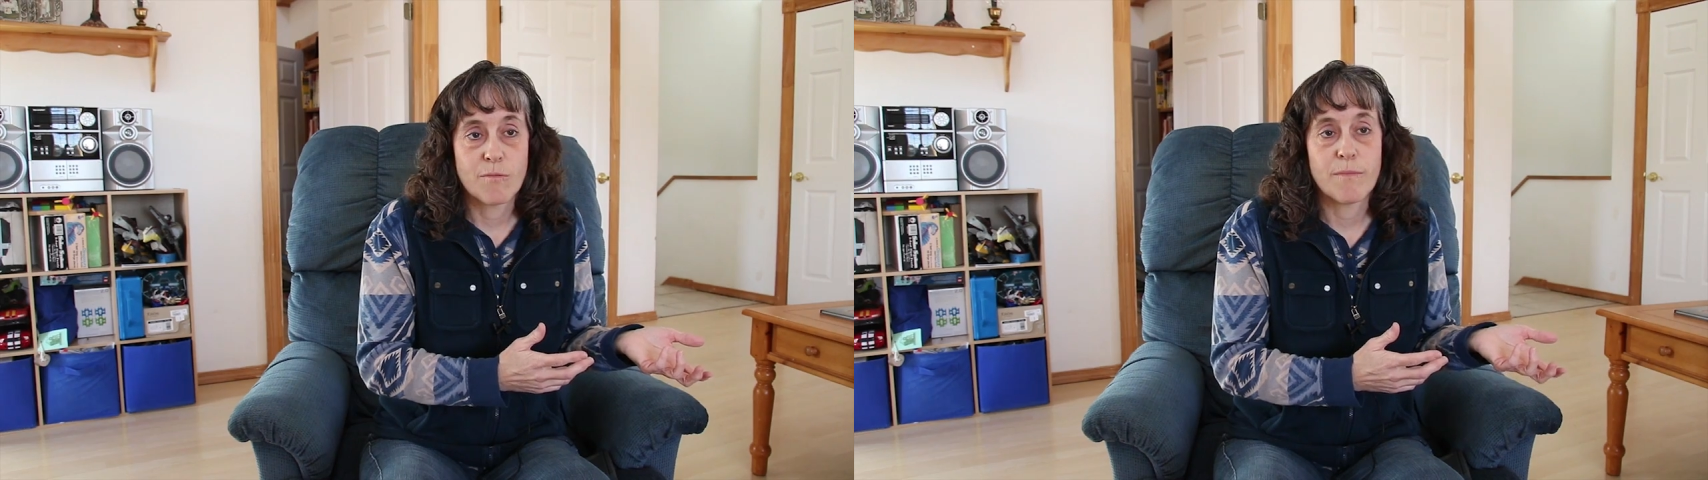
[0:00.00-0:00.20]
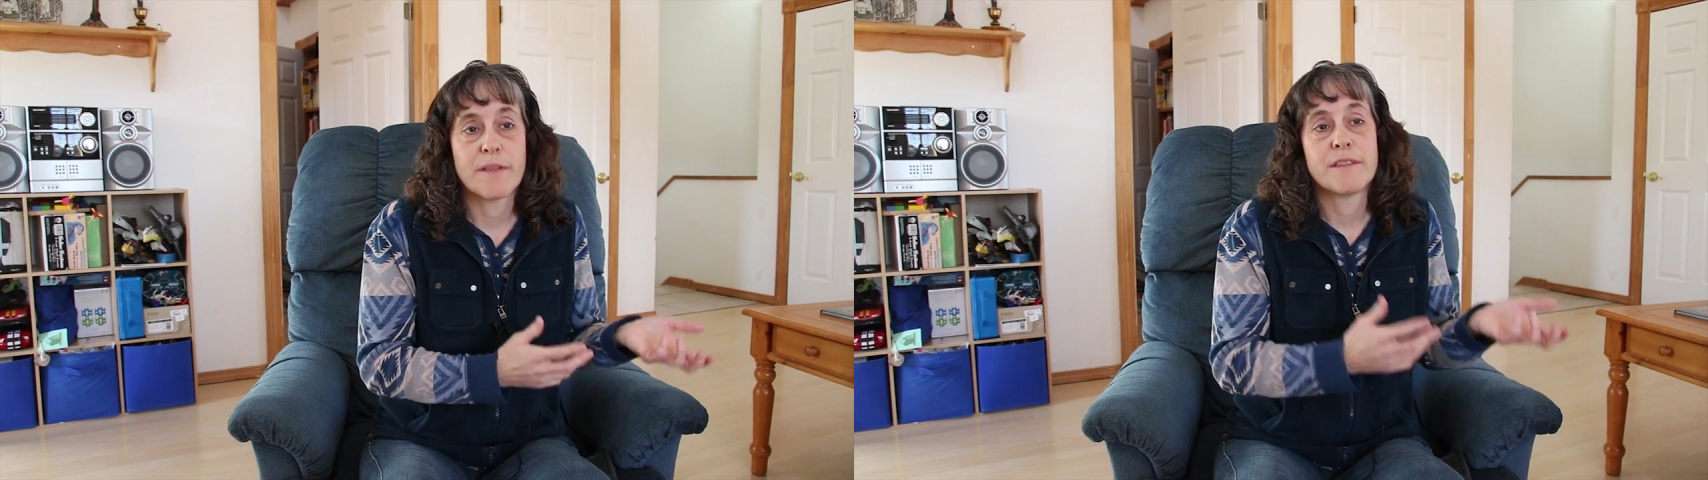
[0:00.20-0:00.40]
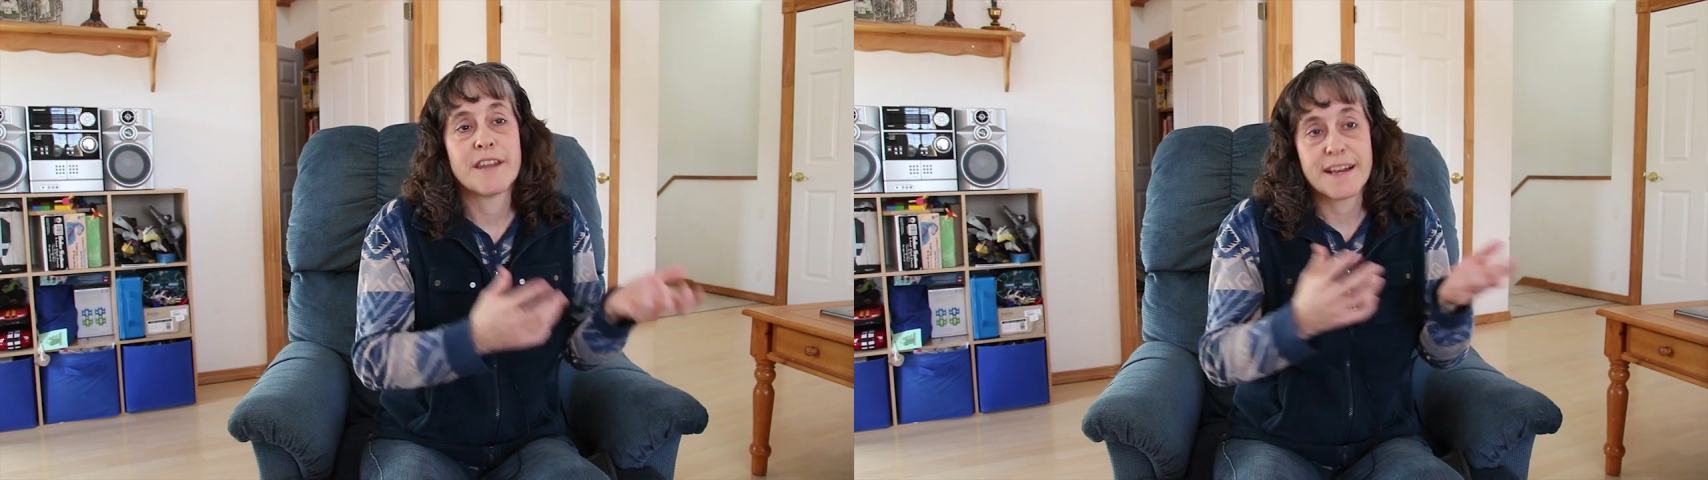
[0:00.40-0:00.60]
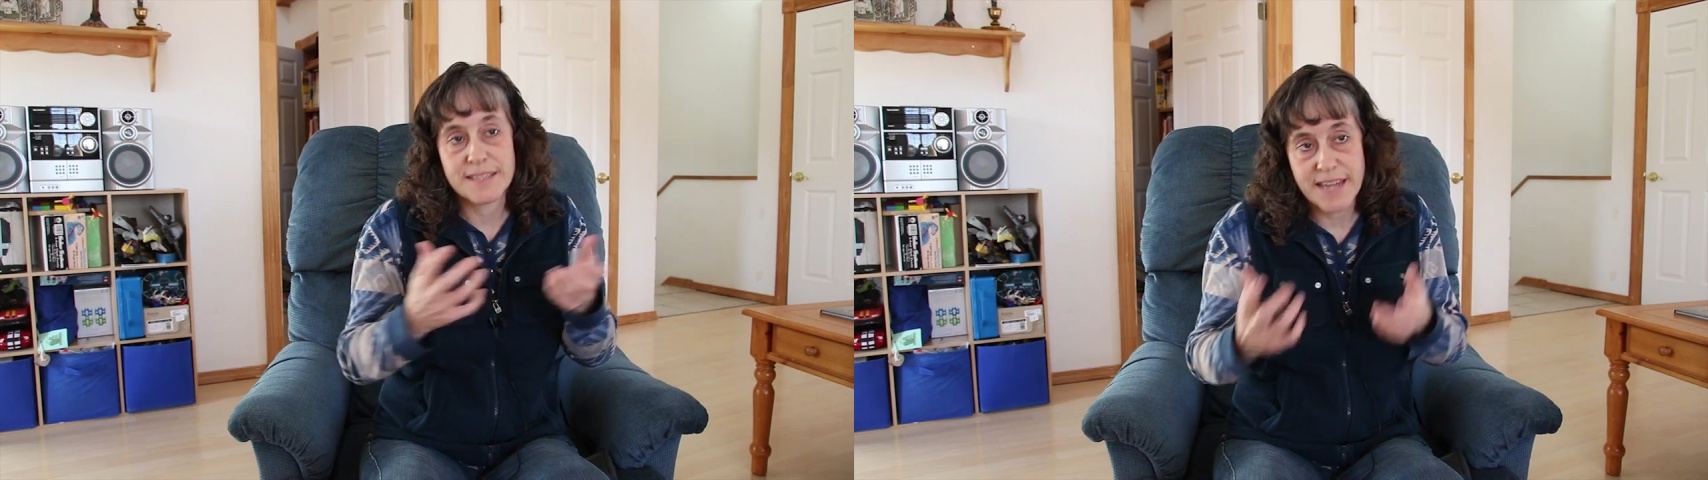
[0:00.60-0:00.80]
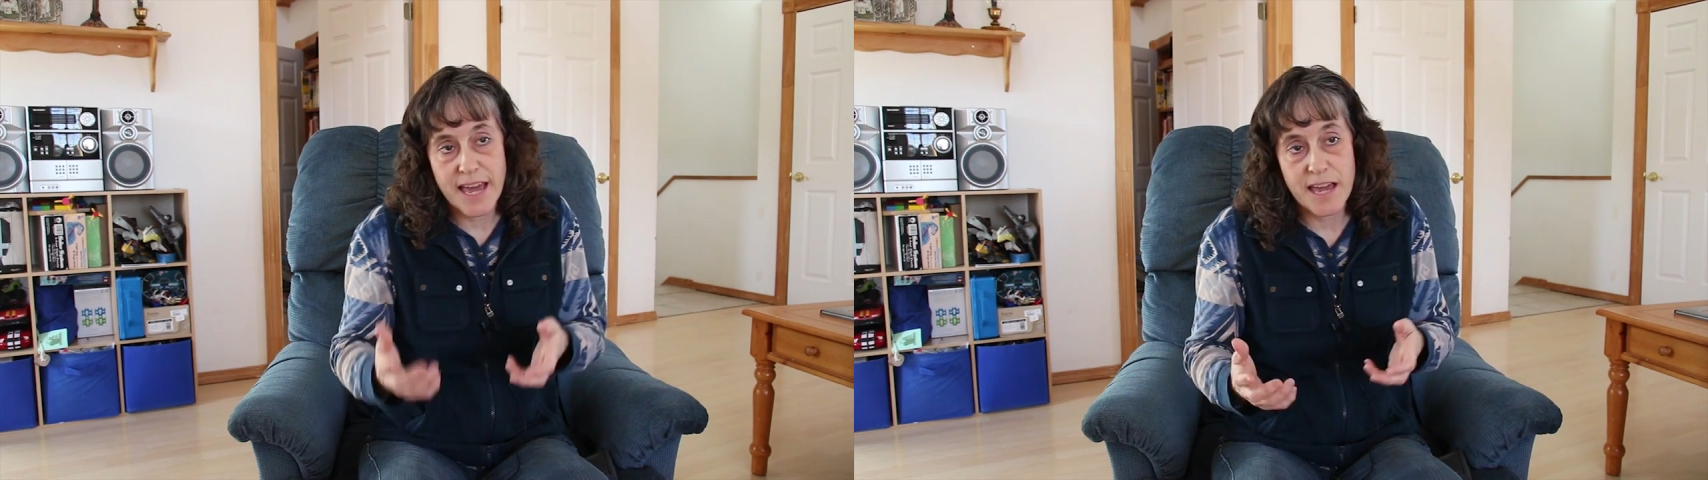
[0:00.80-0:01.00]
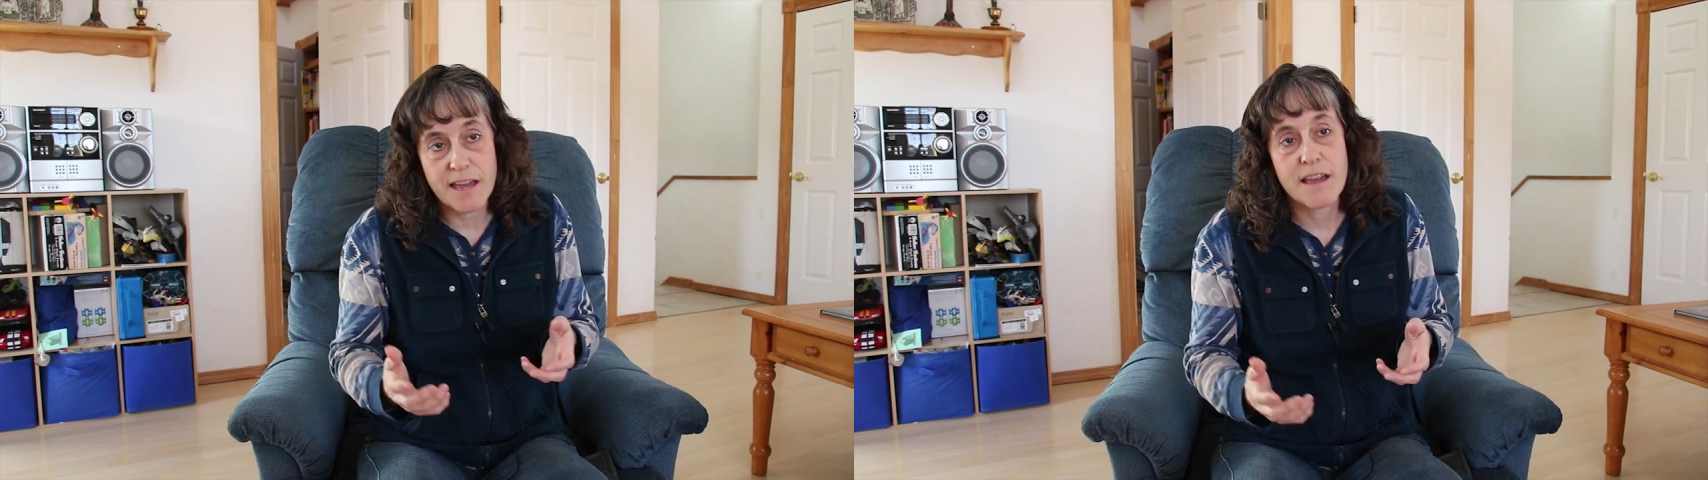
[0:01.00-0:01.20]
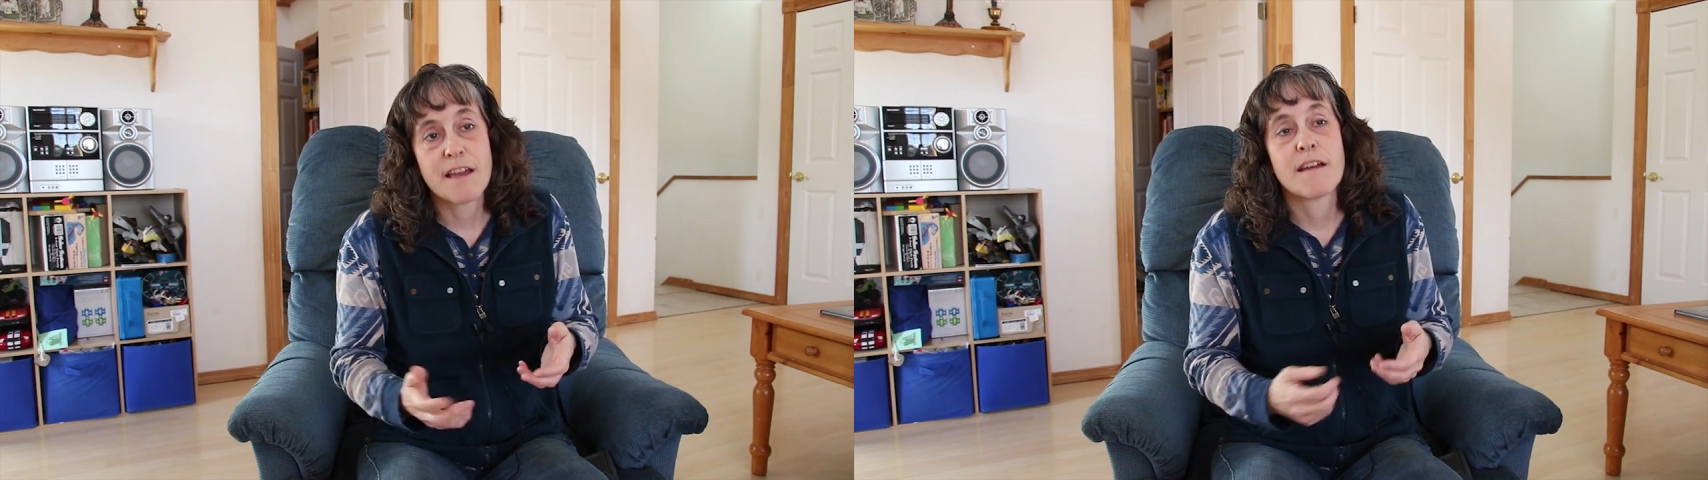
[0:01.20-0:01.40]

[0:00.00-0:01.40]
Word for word: But the next day,